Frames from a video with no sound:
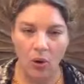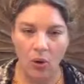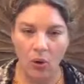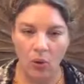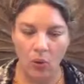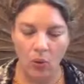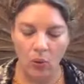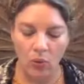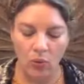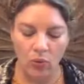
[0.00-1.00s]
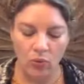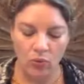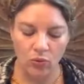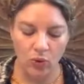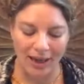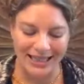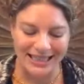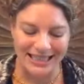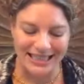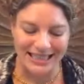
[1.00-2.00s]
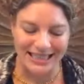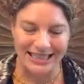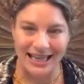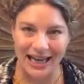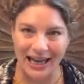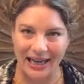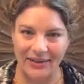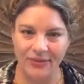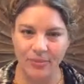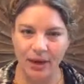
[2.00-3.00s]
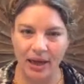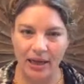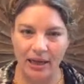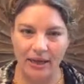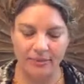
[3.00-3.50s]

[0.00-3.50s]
Whole right side of the body.